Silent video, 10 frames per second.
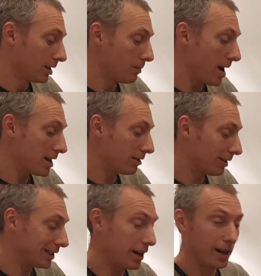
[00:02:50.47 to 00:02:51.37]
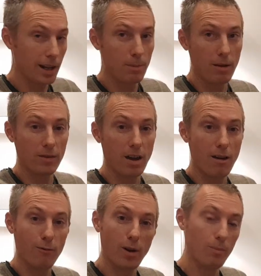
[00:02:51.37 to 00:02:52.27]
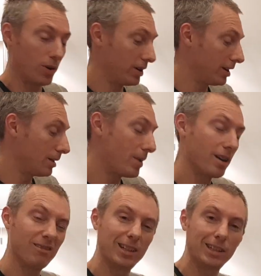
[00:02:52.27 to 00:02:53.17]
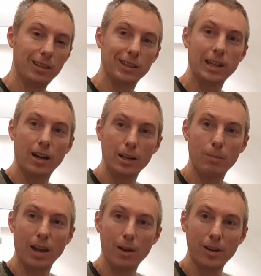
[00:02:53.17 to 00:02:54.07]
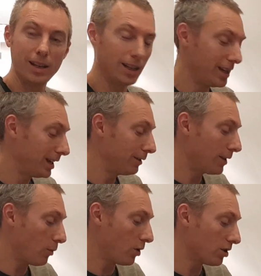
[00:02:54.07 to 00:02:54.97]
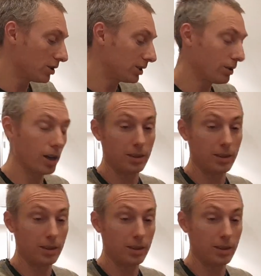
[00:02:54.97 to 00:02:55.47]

The major is slightly above the halfway point, and the minor is slightly below it. If there was,